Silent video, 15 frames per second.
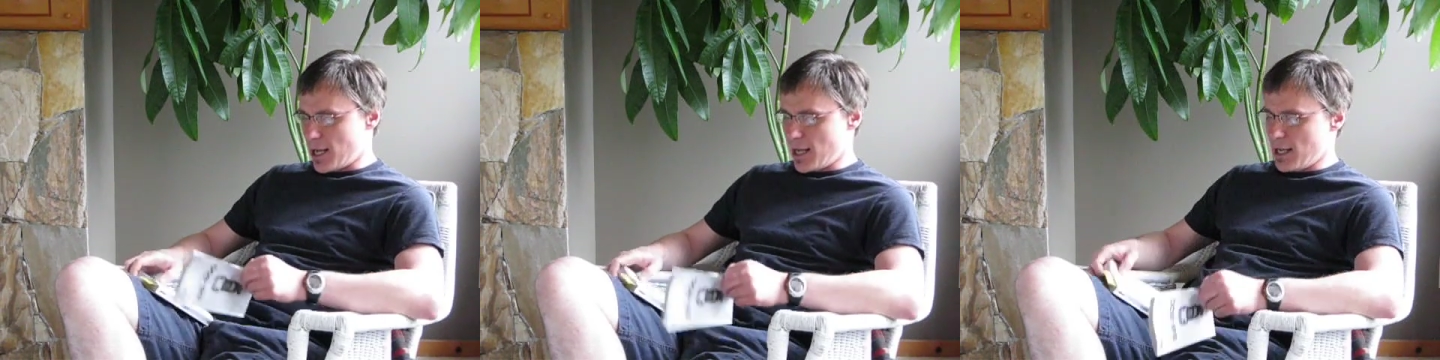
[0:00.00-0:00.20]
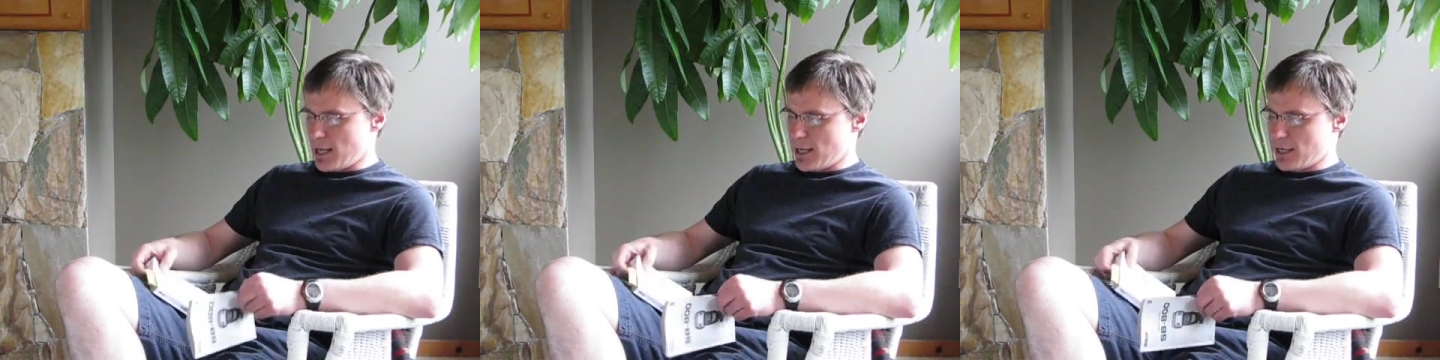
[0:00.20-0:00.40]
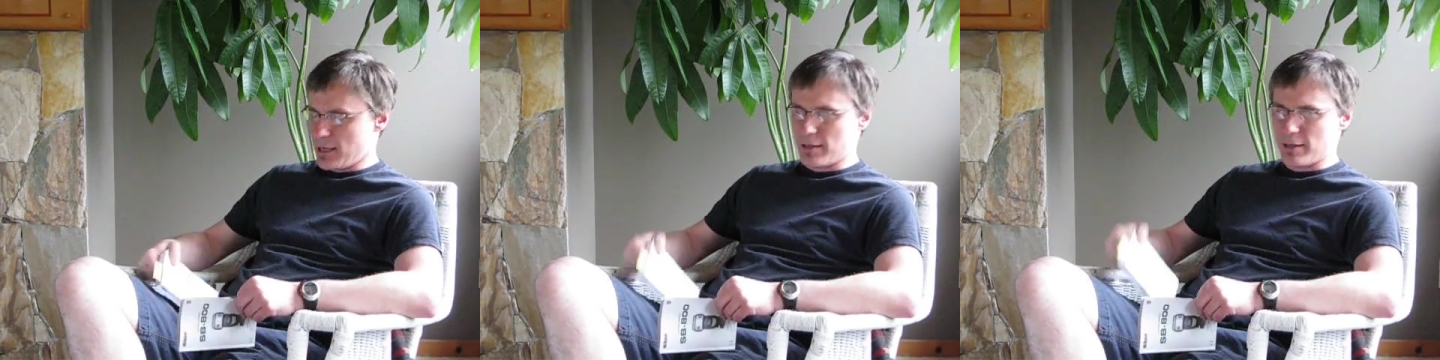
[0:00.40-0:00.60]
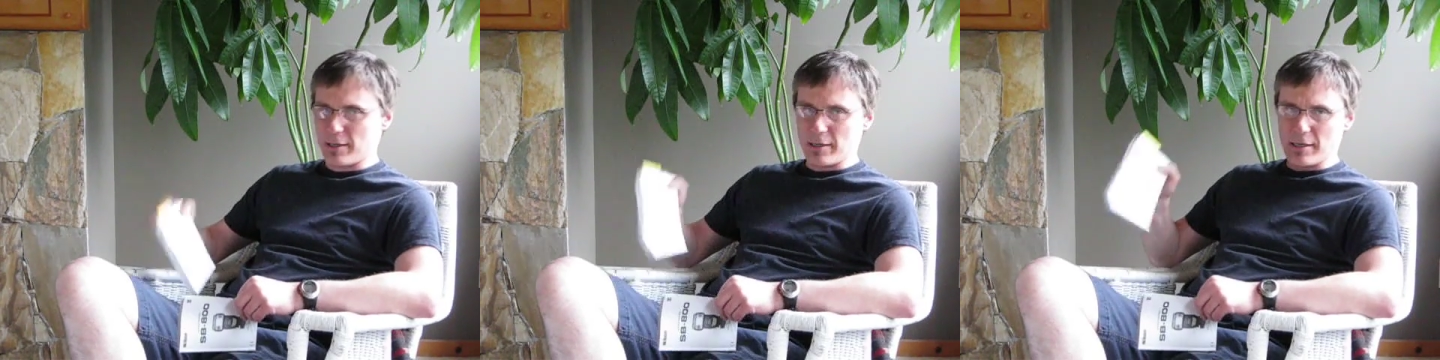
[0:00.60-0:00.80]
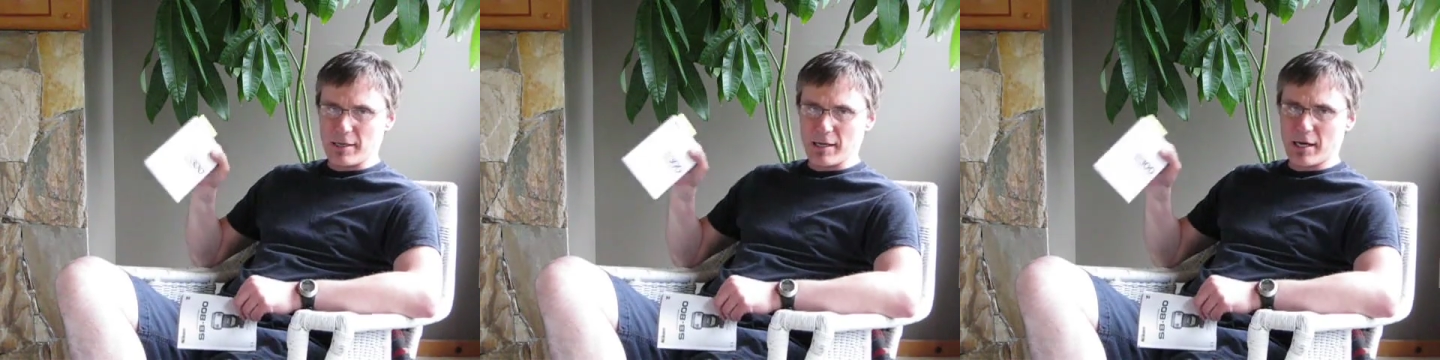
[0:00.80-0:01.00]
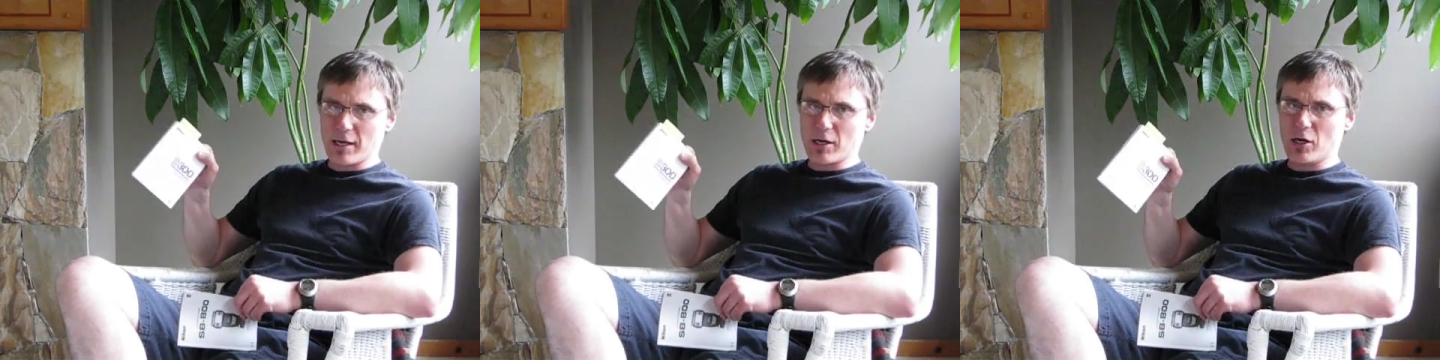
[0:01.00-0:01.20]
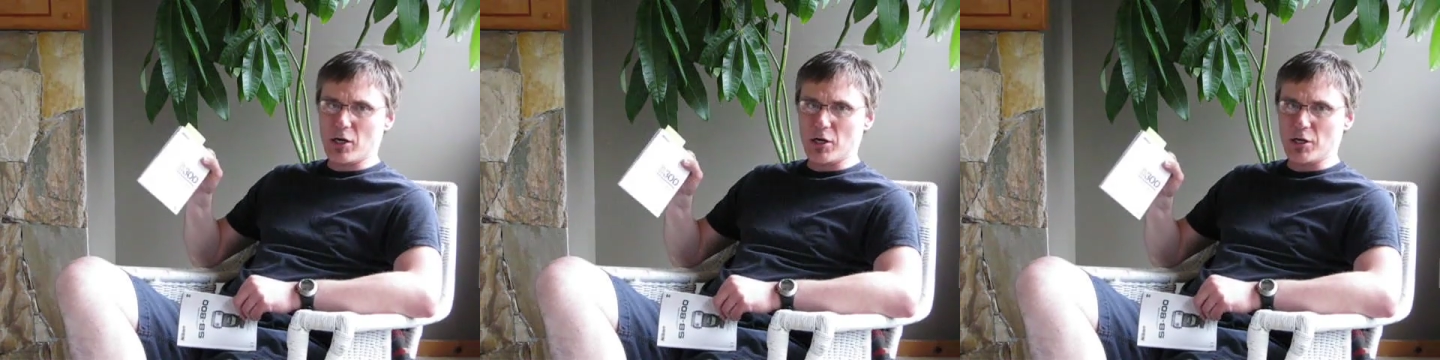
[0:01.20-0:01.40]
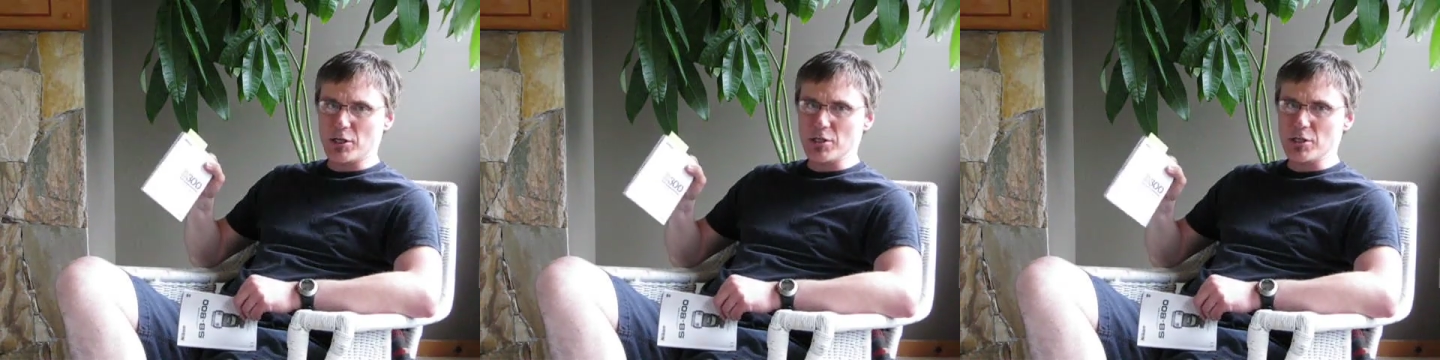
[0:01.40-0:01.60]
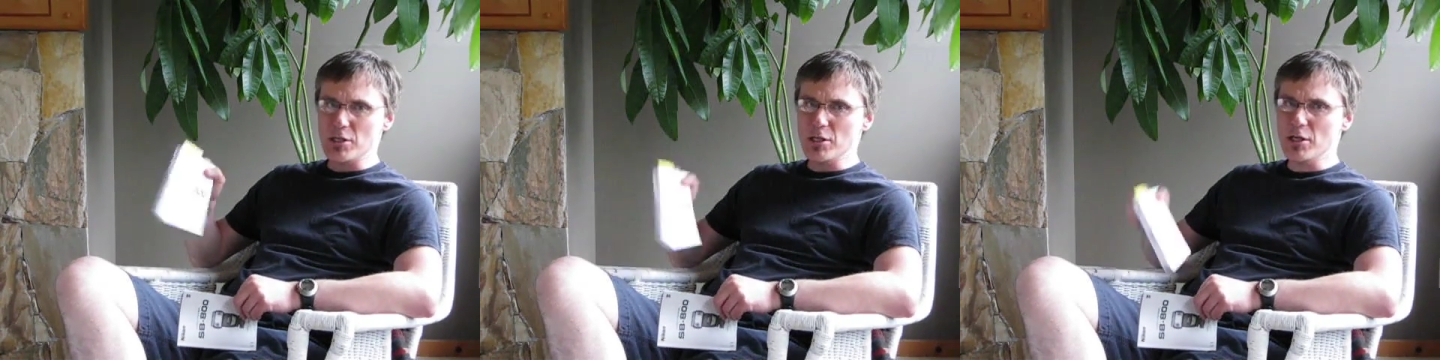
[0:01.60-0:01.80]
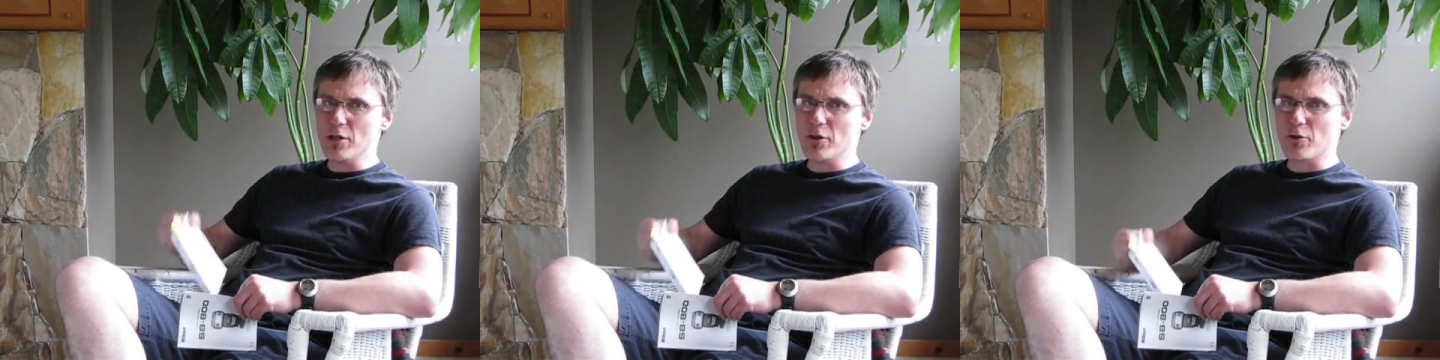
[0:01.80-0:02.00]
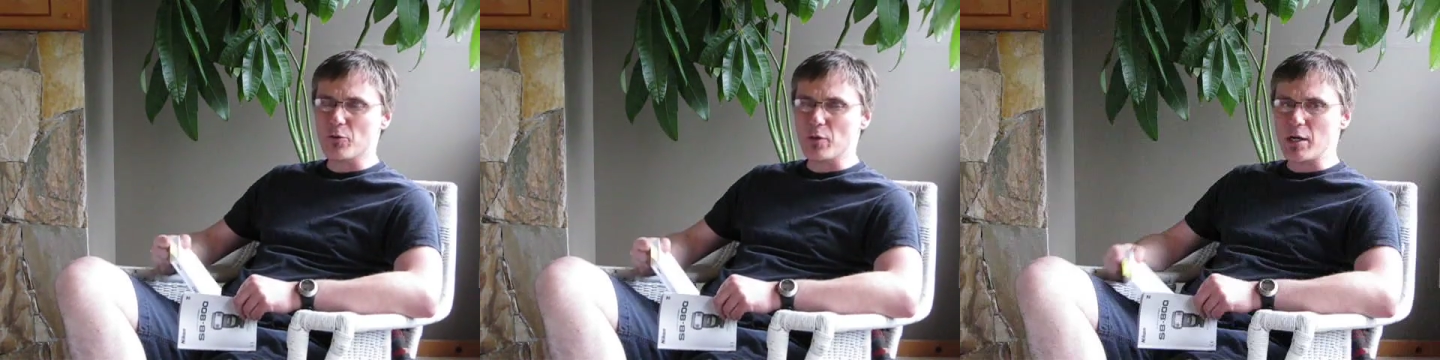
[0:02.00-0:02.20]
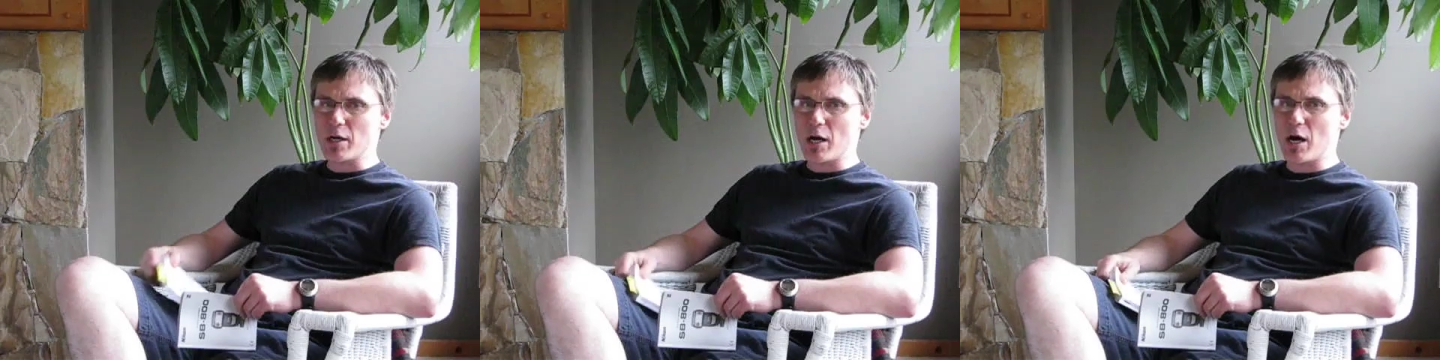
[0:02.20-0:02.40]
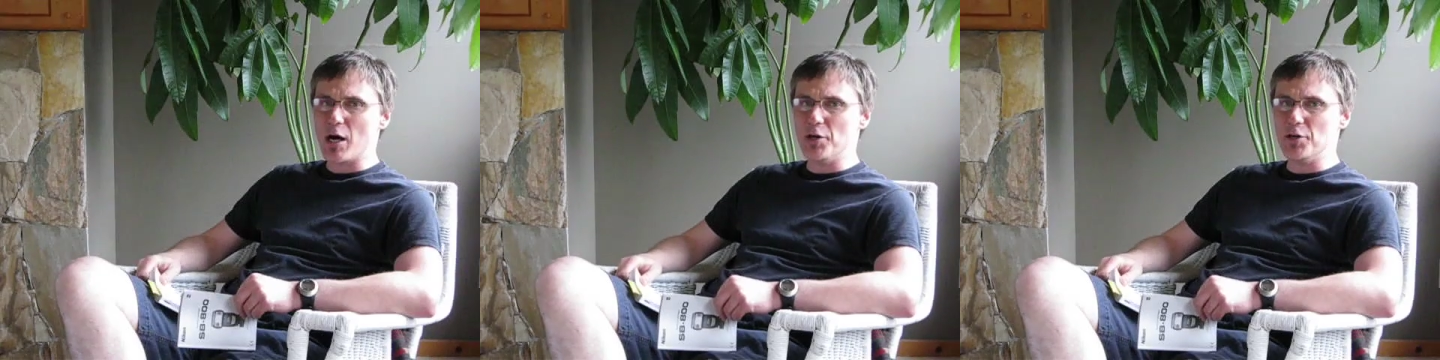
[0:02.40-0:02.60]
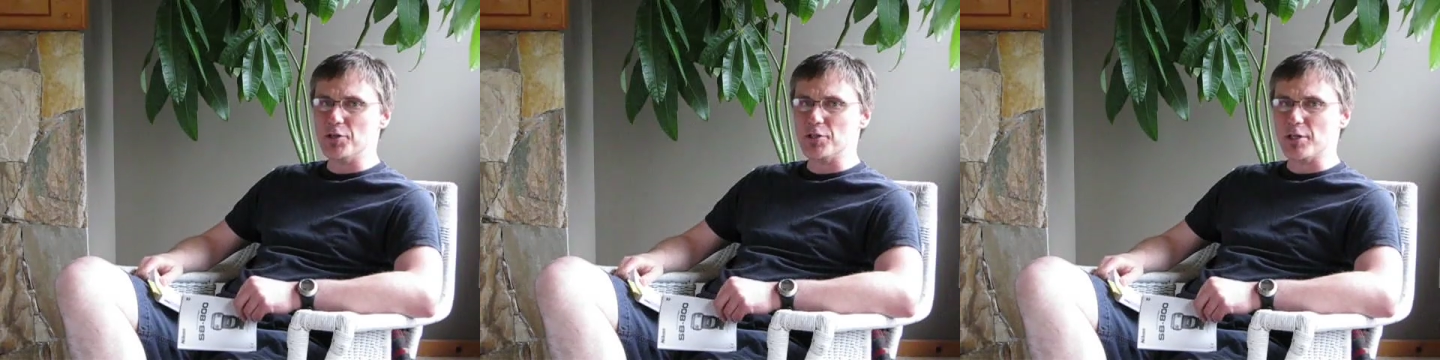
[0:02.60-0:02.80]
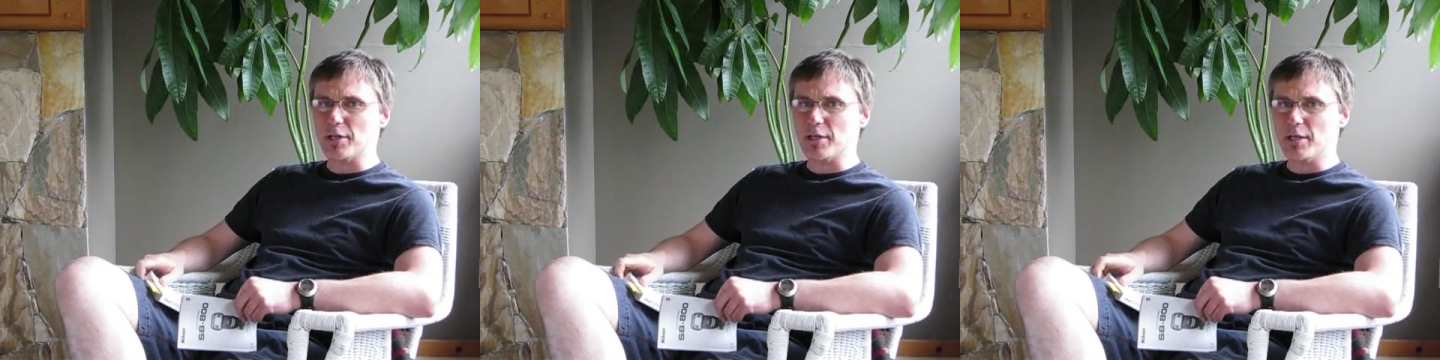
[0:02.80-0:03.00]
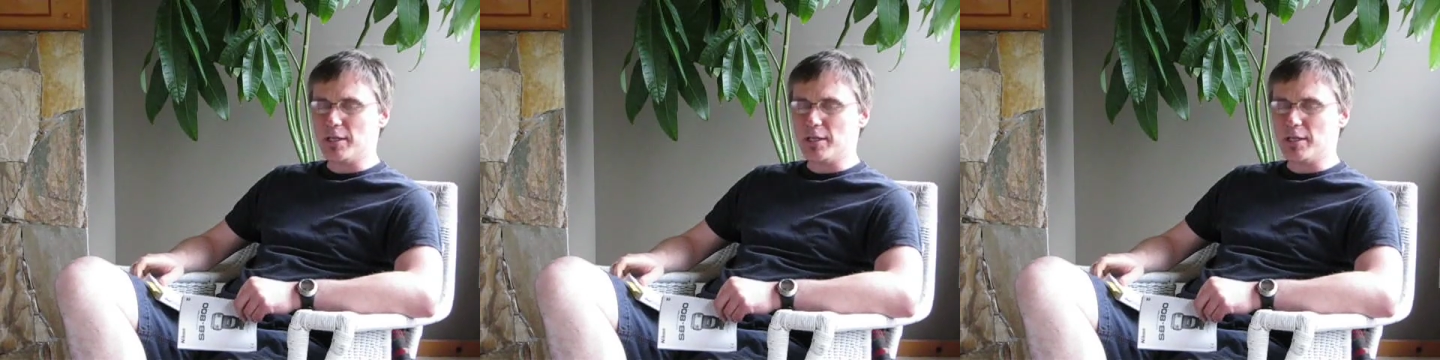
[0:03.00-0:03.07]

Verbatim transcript: and the Nikon D300.